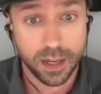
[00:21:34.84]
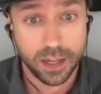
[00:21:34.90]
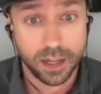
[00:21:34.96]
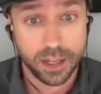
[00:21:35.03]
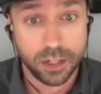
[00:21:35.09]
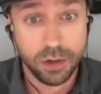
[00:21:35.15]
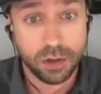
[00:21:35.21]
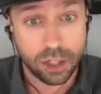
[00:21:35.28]

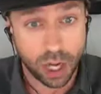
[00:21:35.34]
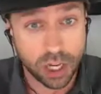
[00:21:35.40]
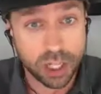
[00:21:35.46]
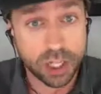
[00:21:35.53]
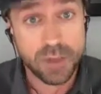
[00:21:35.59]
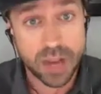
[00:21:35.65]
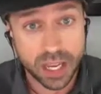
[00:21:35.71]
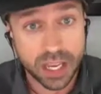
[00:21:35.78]
You
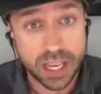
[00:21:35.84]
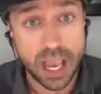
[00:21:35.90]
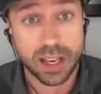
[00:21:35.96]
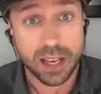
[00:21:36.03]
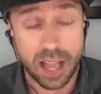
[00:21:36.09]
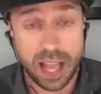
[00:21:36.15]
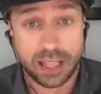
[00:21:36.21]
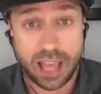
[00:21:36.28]
touch me
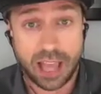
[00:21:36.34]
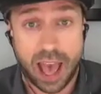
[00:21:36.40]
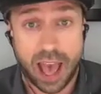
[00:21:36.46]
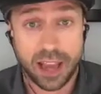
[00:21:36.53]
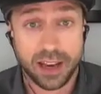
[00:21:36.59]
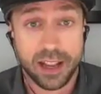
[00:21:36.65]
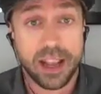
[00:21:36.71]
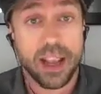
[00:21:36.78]
again like
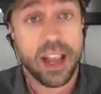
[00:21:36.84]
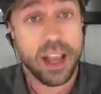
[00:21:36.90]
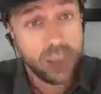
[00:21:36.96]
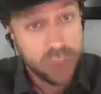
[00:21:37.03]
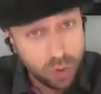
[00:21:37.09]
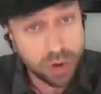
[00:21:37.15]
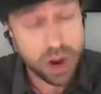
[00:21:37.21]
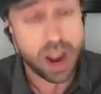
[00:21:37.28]
that,
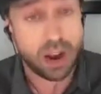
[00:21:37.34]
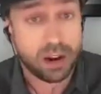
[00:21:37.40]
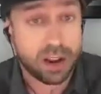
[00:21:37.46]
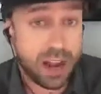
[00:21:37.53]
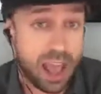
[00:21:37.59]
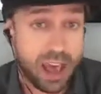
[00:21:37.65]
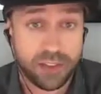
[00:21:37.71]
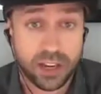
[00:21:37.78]
and you and I are
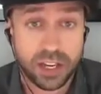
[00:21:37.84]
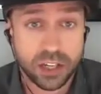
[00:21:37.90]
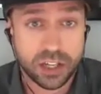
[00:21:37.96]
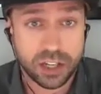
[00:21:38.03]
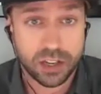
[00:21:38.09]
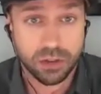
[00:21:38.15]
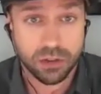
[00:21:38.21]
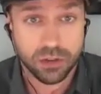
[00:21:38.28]
going to have an
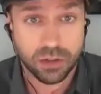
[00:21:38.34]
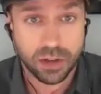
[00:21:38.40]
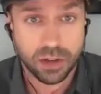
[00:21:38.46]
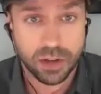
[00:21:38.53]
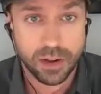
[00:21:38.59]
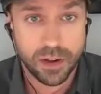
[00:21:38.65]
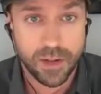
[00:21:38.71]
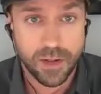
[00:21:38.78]
issue
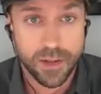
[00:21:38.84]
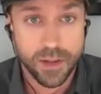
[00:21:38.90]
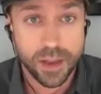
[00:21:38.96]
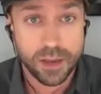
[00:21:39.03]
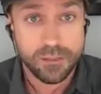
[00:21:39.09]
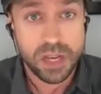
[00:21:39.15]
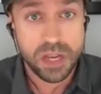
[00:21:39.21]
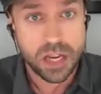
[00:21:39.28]

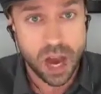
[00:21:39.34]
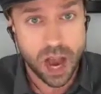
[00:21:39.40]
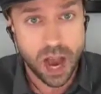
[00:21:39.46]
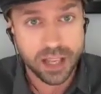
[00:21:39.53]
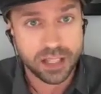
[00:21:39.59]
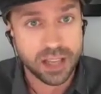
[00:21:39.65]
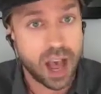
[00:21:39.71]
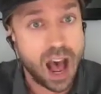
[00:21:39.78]

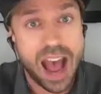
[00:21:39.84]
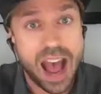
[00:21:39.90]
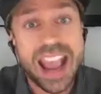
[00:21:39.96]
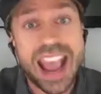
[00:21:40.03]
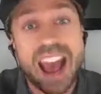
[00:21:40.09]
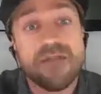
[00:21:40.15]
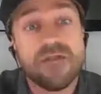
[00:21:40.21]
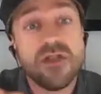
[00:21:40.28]
because I
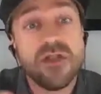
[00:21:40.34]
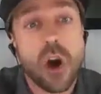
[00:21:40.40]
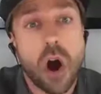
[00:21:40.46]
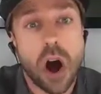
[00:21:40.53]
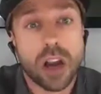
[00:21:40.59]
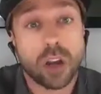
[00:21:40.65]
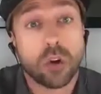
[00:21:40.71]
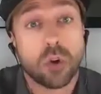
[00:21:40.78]
have
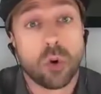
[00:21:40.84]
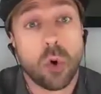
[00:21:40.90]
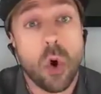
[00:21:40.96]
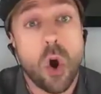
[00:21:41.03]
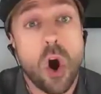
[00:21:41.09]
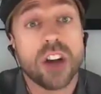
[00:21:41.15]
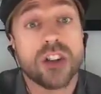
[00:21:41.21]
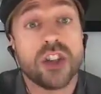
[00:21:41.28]
not
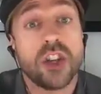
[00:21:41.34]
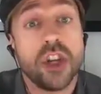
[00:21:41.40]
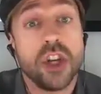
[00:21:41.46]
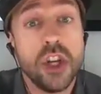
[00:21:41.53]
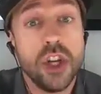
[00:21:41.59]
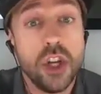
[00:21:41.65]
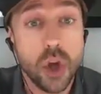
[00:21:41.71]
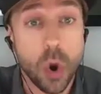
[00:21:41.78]
crossed
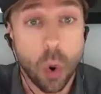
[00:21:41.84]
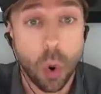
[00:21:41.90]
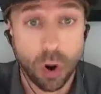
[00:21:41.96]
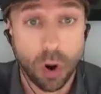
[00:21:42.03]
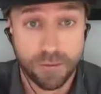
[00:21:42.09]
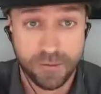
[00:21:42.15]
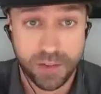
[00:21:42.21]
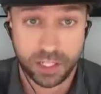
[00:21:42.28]

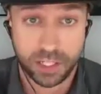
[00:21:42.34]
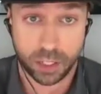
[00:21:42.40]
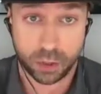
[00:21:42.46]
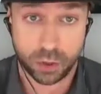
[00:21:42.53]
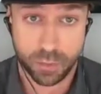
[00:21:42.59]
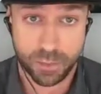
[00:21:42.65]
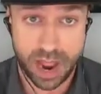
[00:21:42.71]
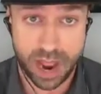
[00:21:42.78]
your
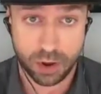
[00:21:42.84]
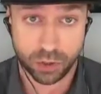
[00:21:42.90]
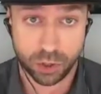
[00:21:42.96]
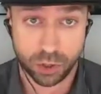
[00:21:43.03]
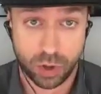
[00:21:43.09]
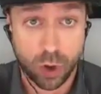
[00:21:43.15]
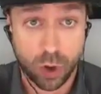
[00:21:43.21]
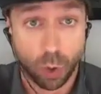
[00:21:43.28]
physical
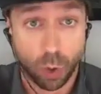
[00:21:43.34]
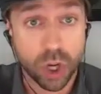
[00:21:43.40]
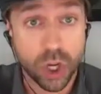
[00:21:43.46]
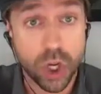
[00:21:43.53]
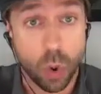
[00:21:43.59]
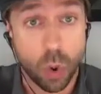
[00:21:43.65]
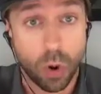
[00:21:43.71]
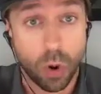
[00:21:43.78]
boundary or
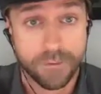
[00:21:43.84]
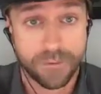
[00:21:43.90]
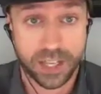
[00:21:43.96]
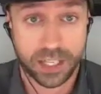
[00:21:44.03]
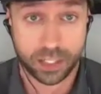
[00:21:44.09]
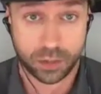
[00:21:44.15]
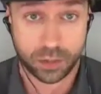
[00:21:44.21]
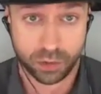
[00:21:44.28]
your
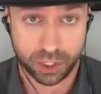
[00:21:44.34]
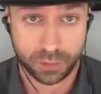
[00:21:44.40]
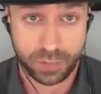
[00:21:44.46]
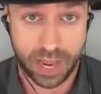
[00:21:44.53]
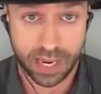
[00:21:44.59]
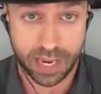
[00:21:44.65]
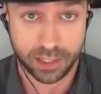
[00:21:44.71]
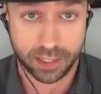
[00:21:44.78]
physical
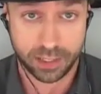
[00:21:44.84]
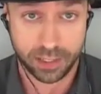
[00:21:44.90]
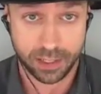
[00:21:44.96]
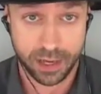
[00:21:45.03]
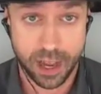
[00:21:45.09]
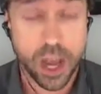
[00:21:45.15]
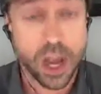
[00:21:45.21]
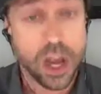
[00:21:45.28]
space.
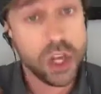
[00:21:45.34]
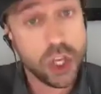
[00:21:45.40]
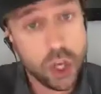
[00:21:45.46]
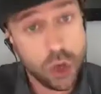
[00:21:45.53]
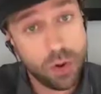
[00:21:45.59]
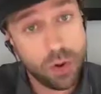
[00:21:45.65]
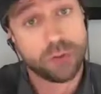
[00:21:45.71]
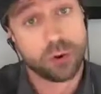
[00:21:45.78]

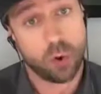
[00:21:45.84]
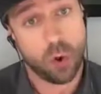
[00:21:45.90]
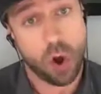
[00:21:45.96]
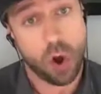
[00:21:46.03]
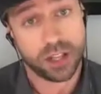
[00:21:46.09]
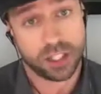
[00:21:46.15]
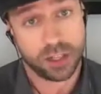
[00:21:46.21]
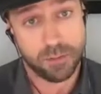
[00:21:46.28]
You have
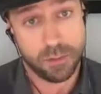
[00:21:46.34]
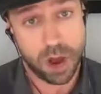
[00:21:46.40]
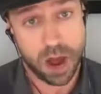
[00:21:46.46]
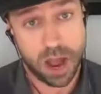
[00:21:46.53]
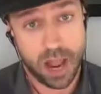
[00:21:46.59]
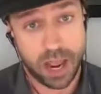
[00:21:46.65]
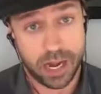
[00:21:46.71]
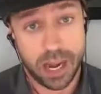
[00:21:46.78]
crossed
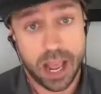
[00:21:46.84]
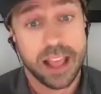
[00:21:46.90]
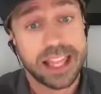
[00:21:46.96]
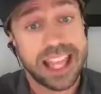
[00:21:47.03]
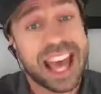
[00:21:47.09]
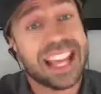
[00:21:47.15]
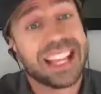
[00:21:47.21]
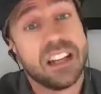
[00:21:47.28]
mine.
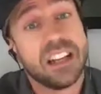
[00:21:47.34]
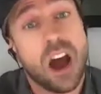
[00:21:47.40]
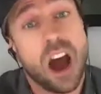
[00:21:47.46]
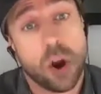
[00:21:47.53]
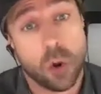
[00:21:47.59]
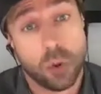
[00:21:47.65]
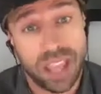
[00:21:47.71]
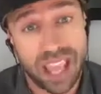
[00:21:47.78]
That is
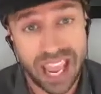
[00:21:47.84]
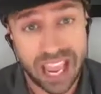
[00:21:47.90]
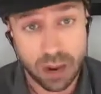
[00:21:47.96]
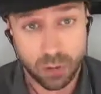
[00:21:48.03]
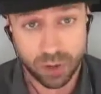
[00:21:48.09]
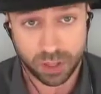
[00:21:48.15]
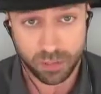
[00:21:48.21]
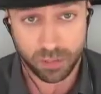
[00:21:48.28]
not
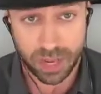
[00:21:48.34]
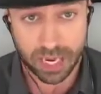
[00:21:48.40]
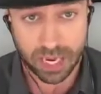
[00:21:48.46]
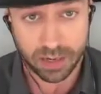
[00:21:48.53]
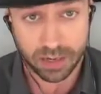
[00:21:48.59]
okay with me.